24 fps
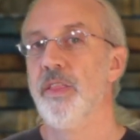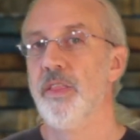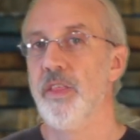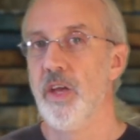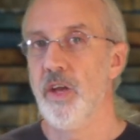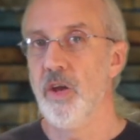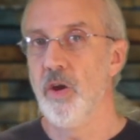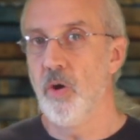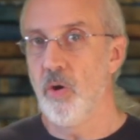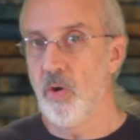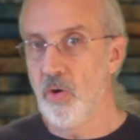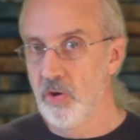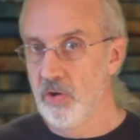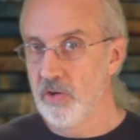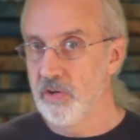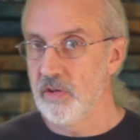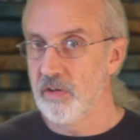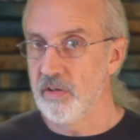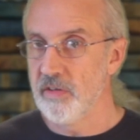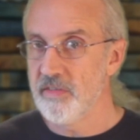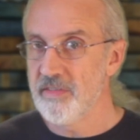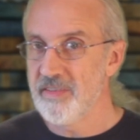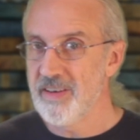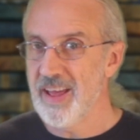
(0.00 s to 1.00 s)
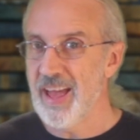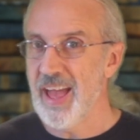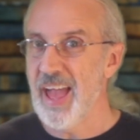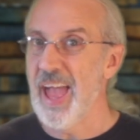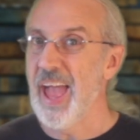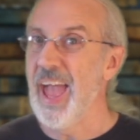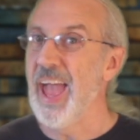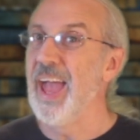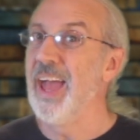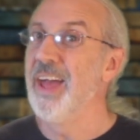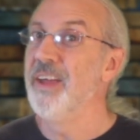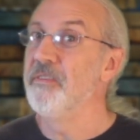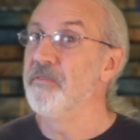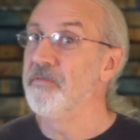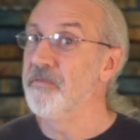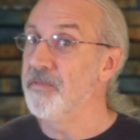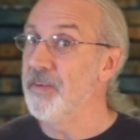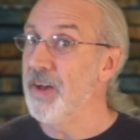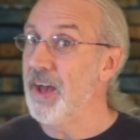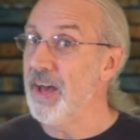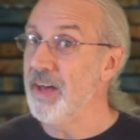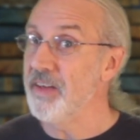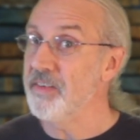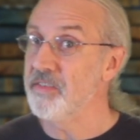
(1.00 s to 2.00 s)
The oldest and
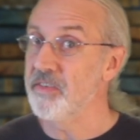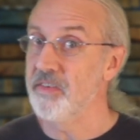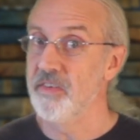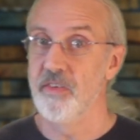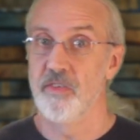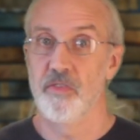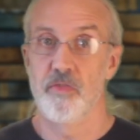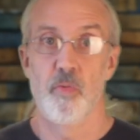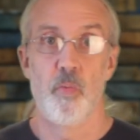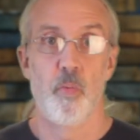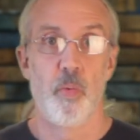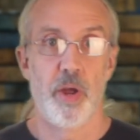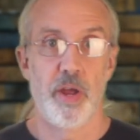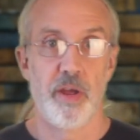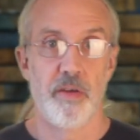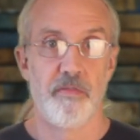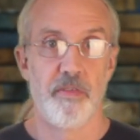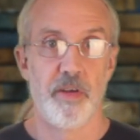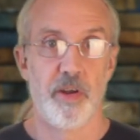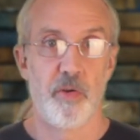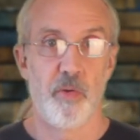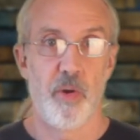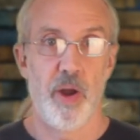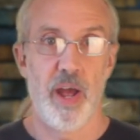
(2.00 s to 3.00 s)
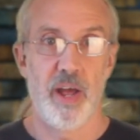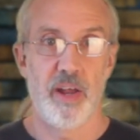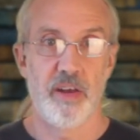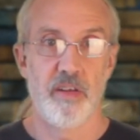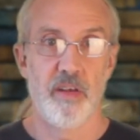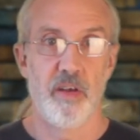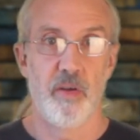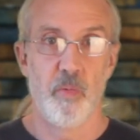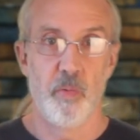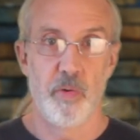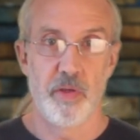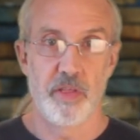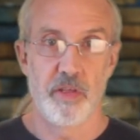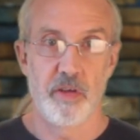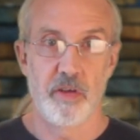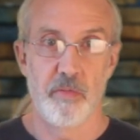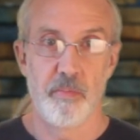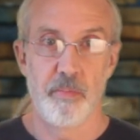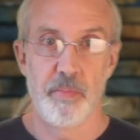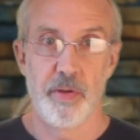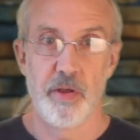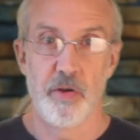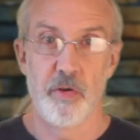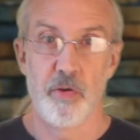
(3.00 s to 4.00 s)
fastest way of interacting with the
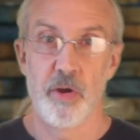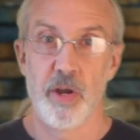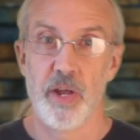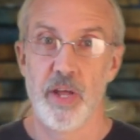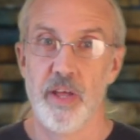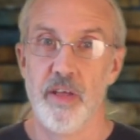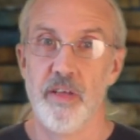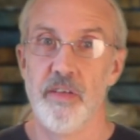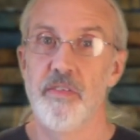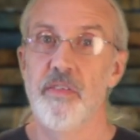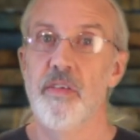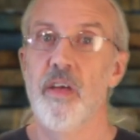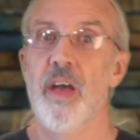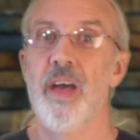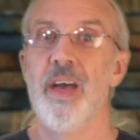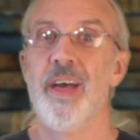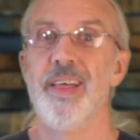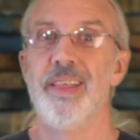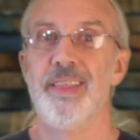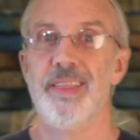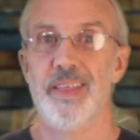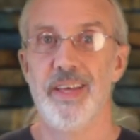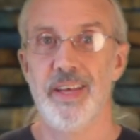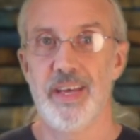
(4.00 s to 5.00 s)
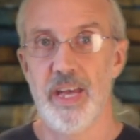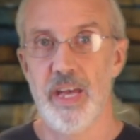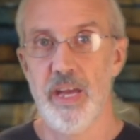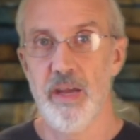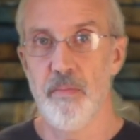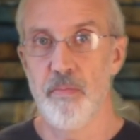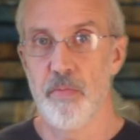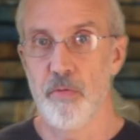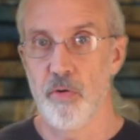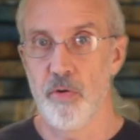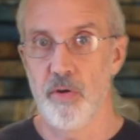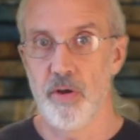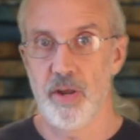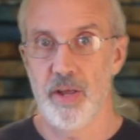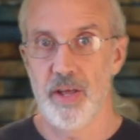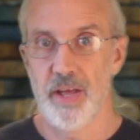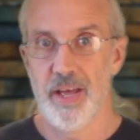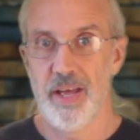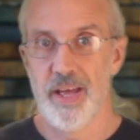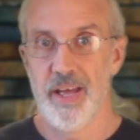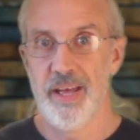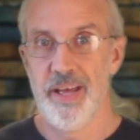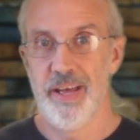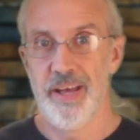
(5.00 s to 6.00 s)
computer is the keyboard.
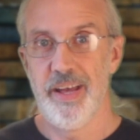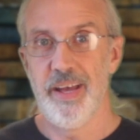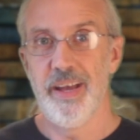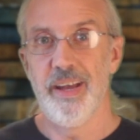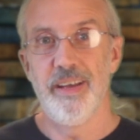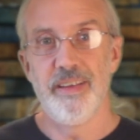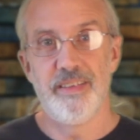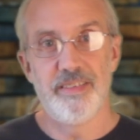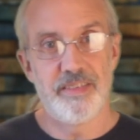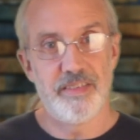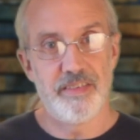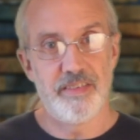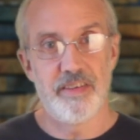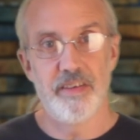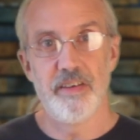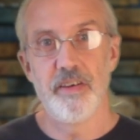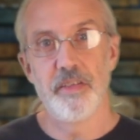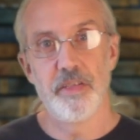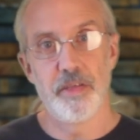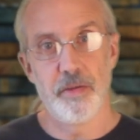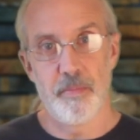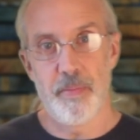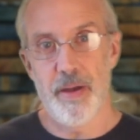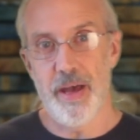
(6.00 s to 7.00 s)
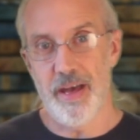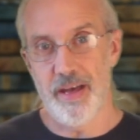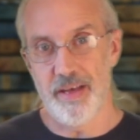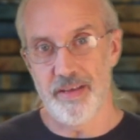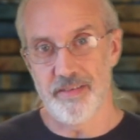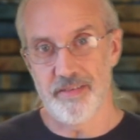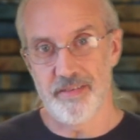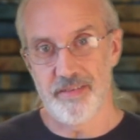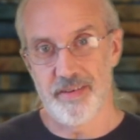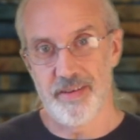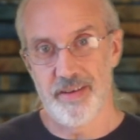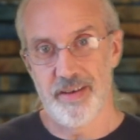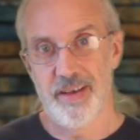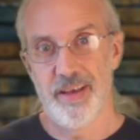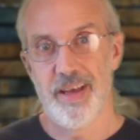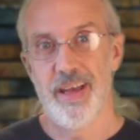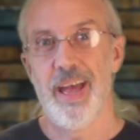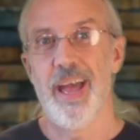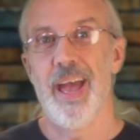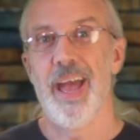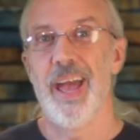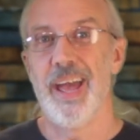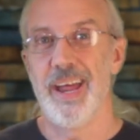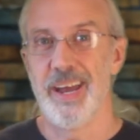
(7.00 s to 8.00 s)
It's still the best,
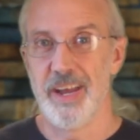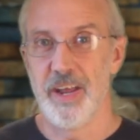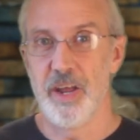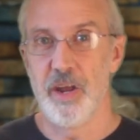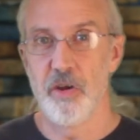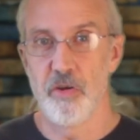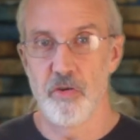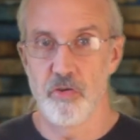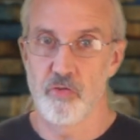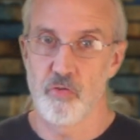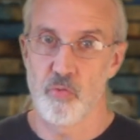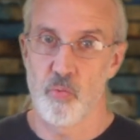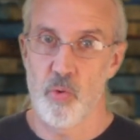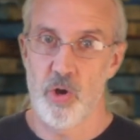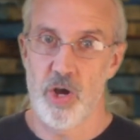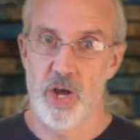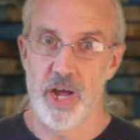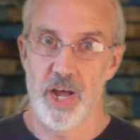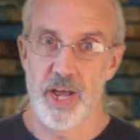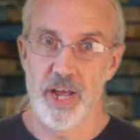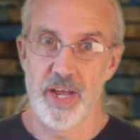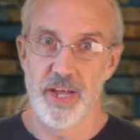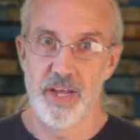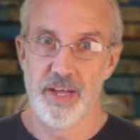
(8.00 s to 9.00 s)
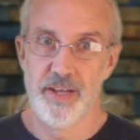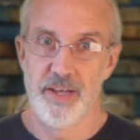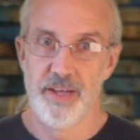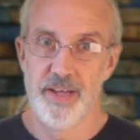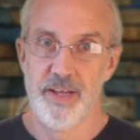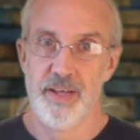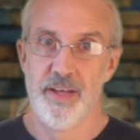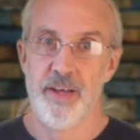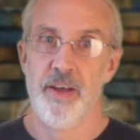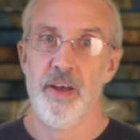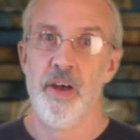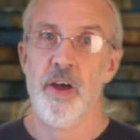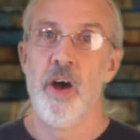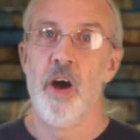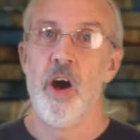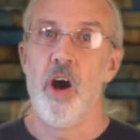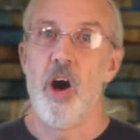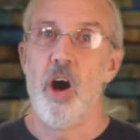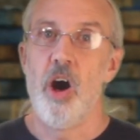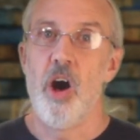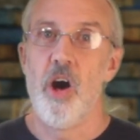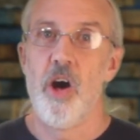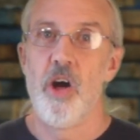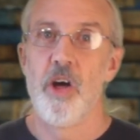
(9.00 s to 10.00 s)
and here's why.
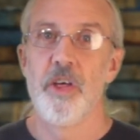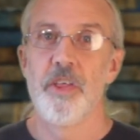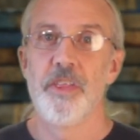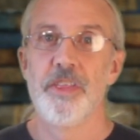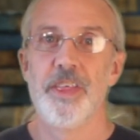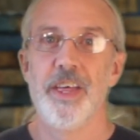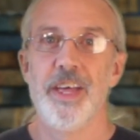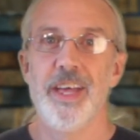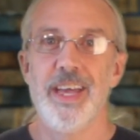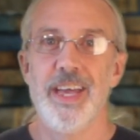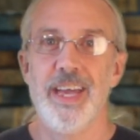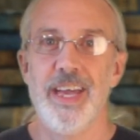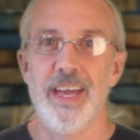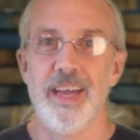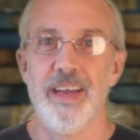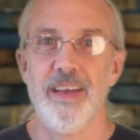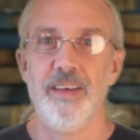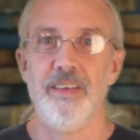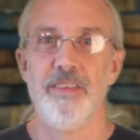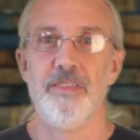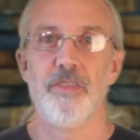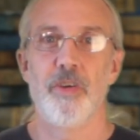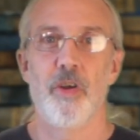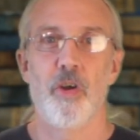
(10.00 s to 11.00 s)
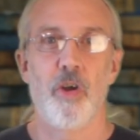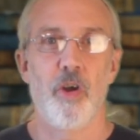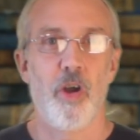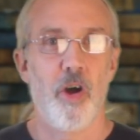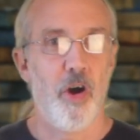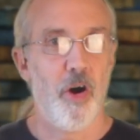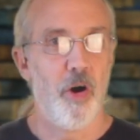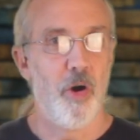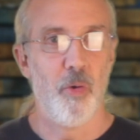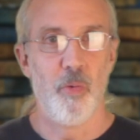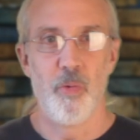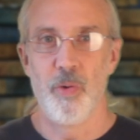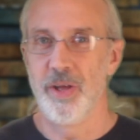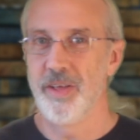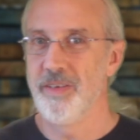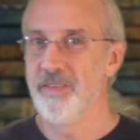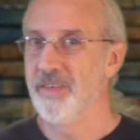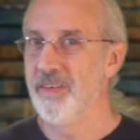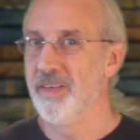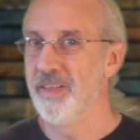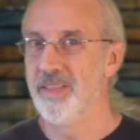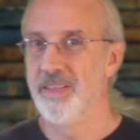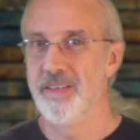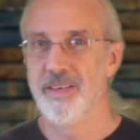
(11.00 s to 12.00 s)
All the keys are
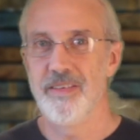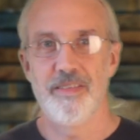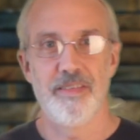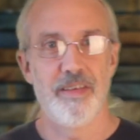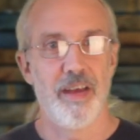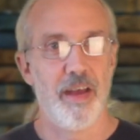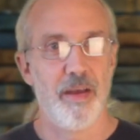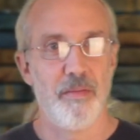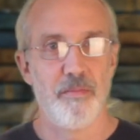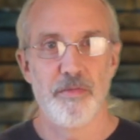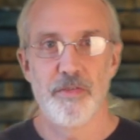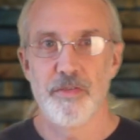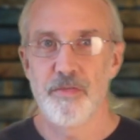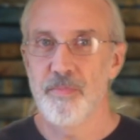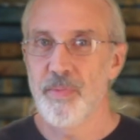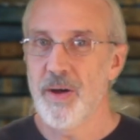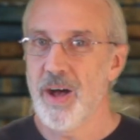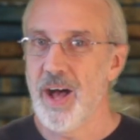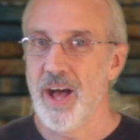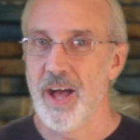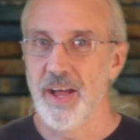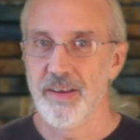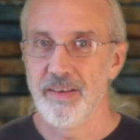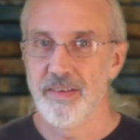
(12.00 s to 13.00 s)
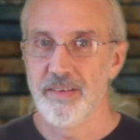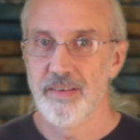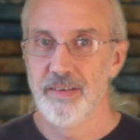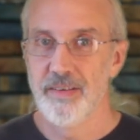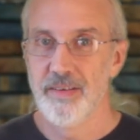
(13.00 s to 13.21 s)
always in the same spot.